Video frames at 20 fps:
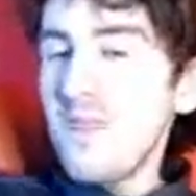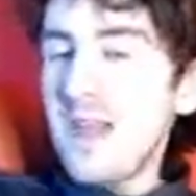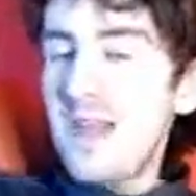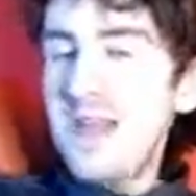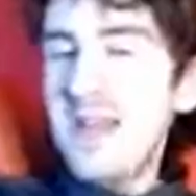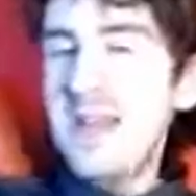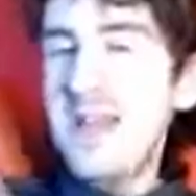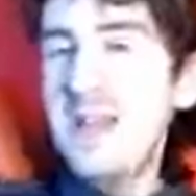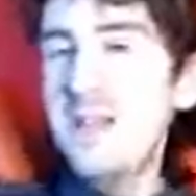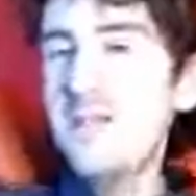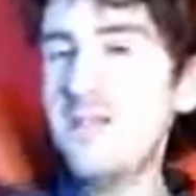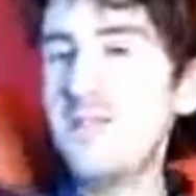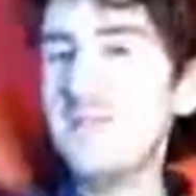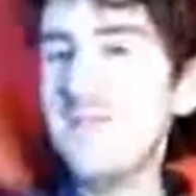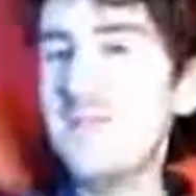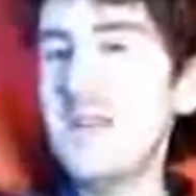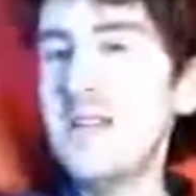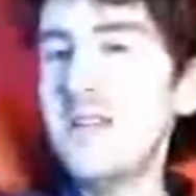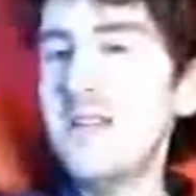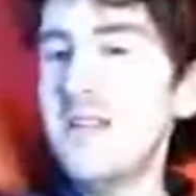I don't know.
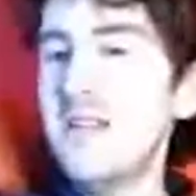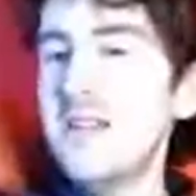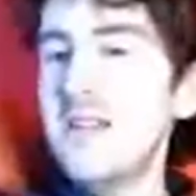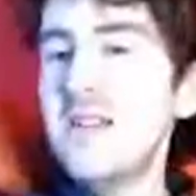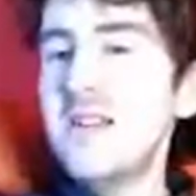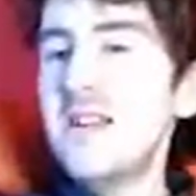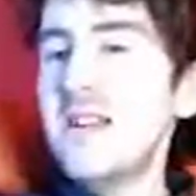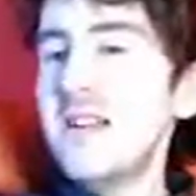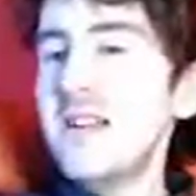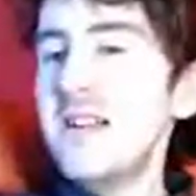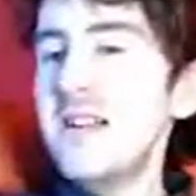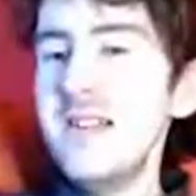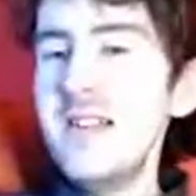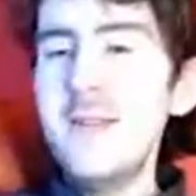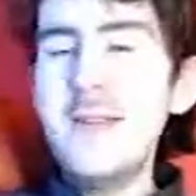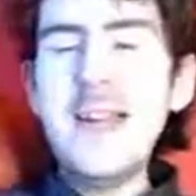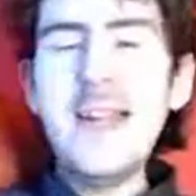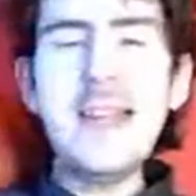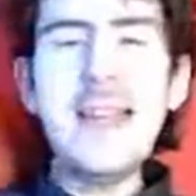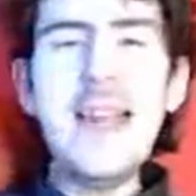
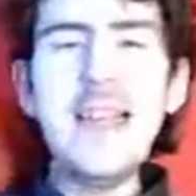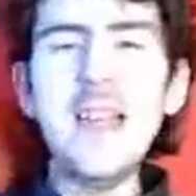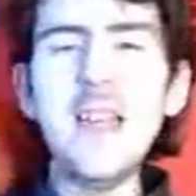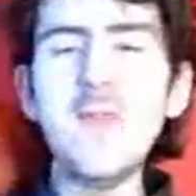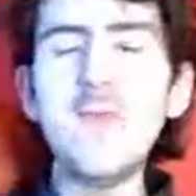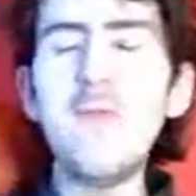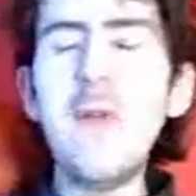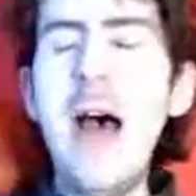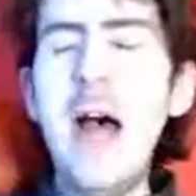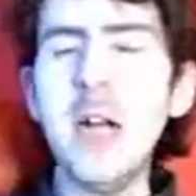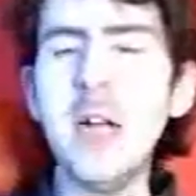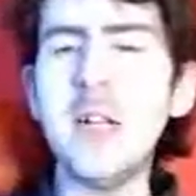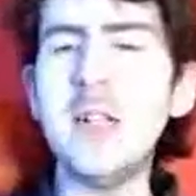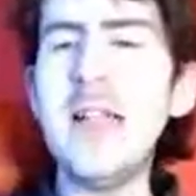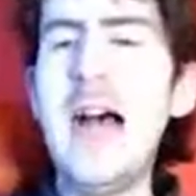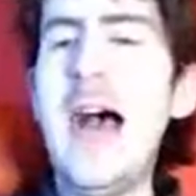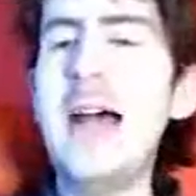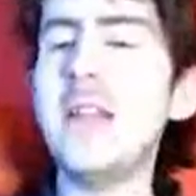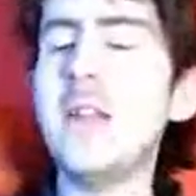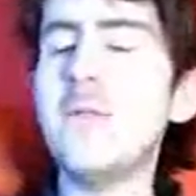Do you reckon they just rushed
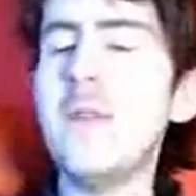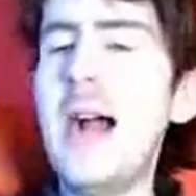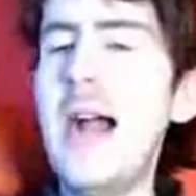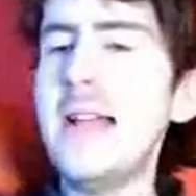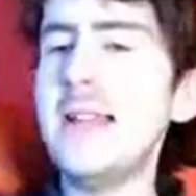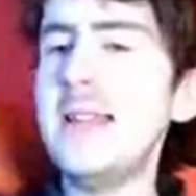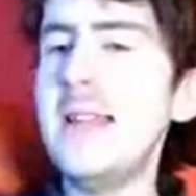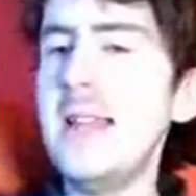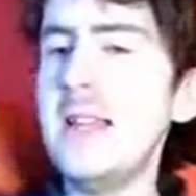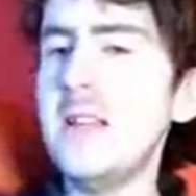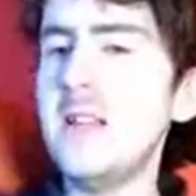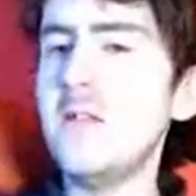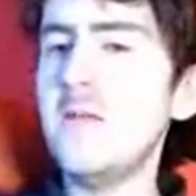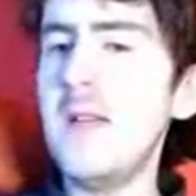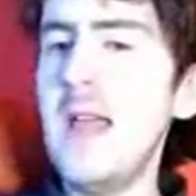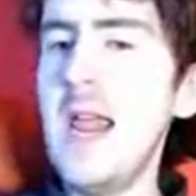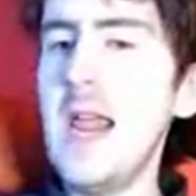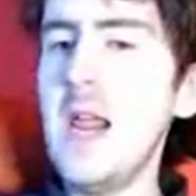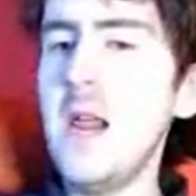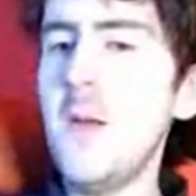that in the writing
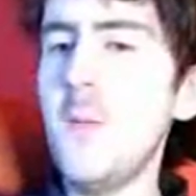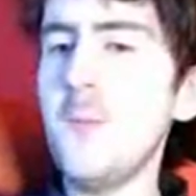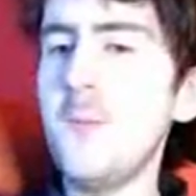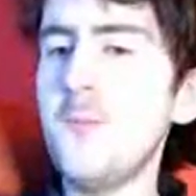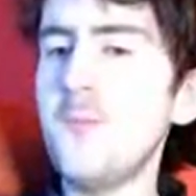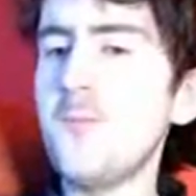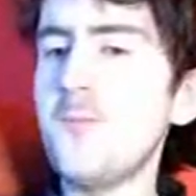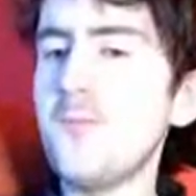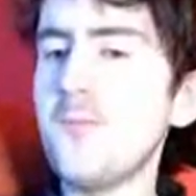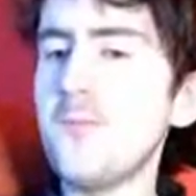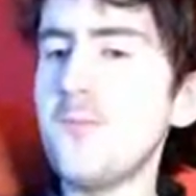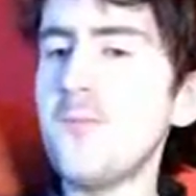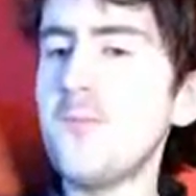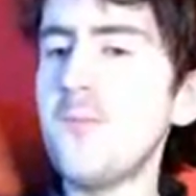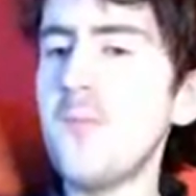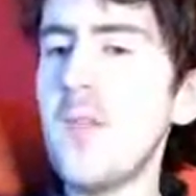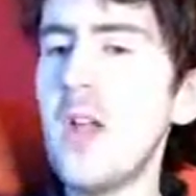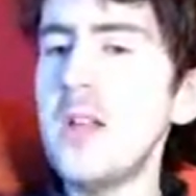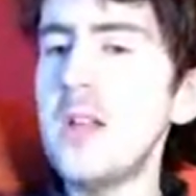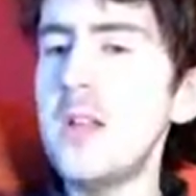suite?
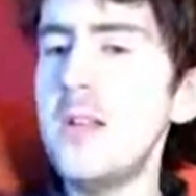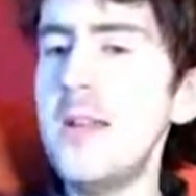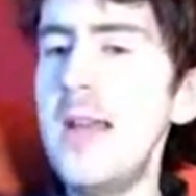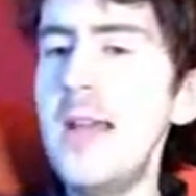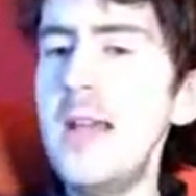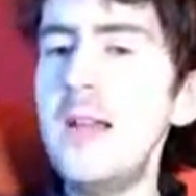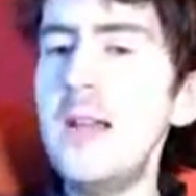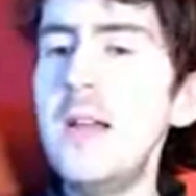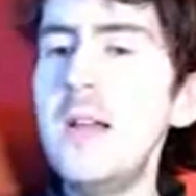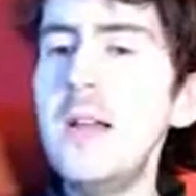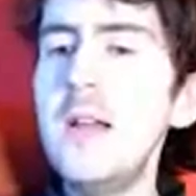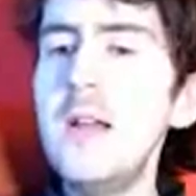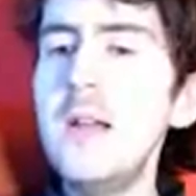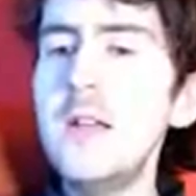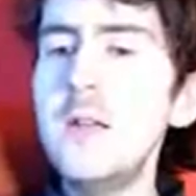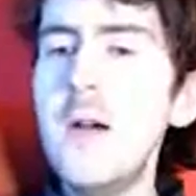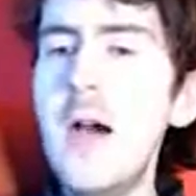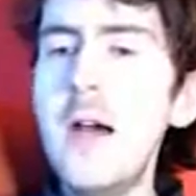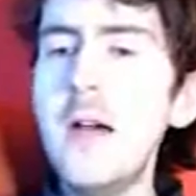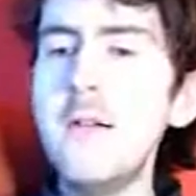Who
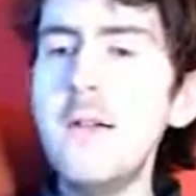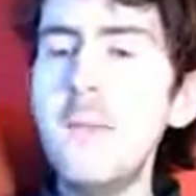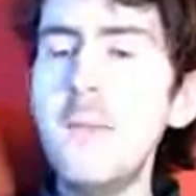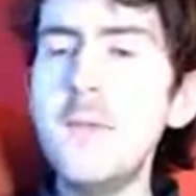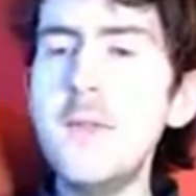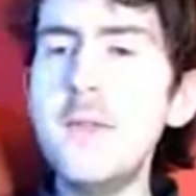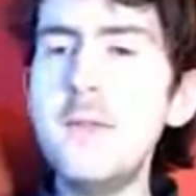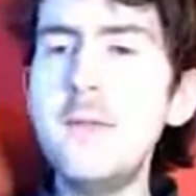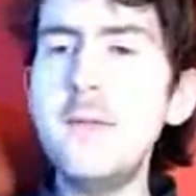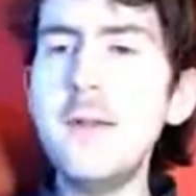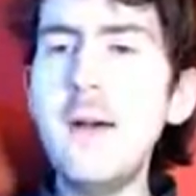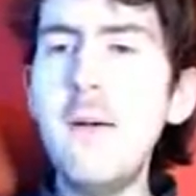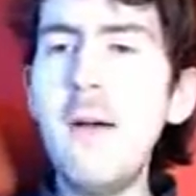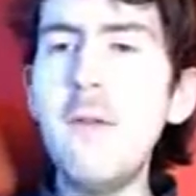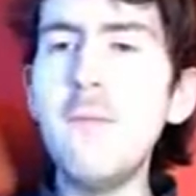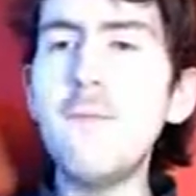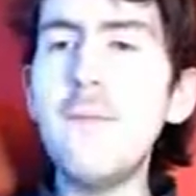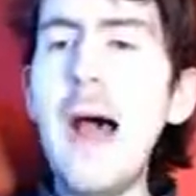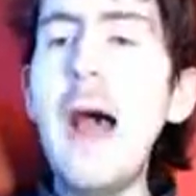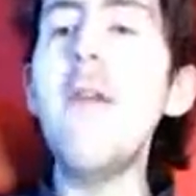wrote
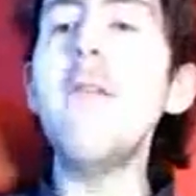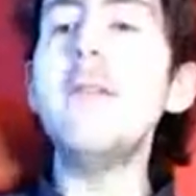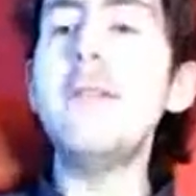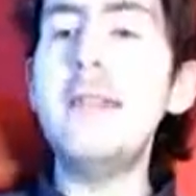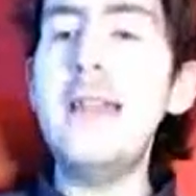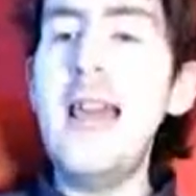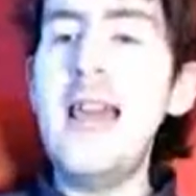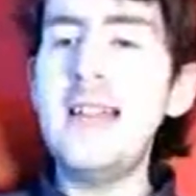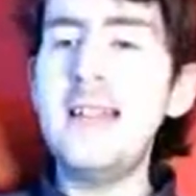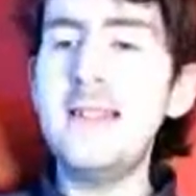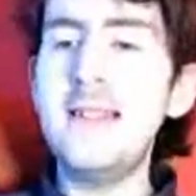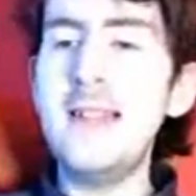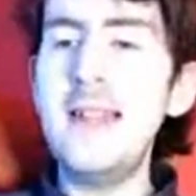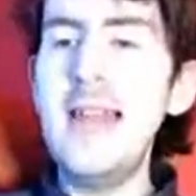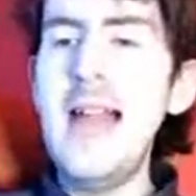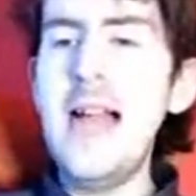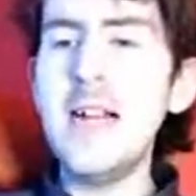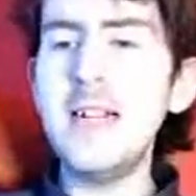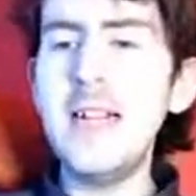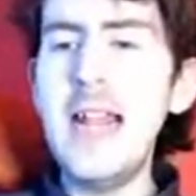this? Did
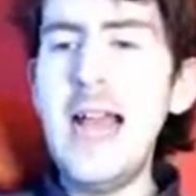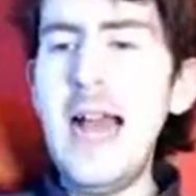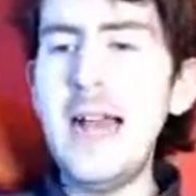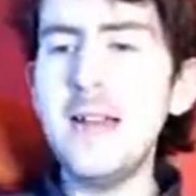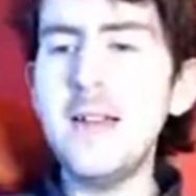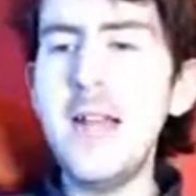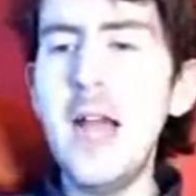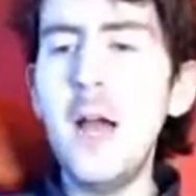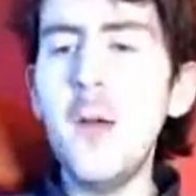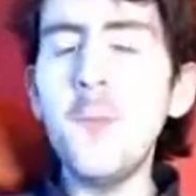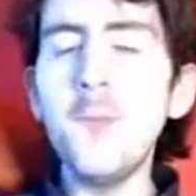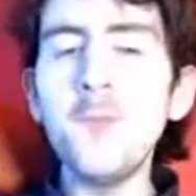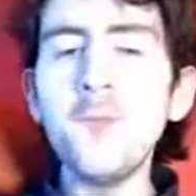he actually had no?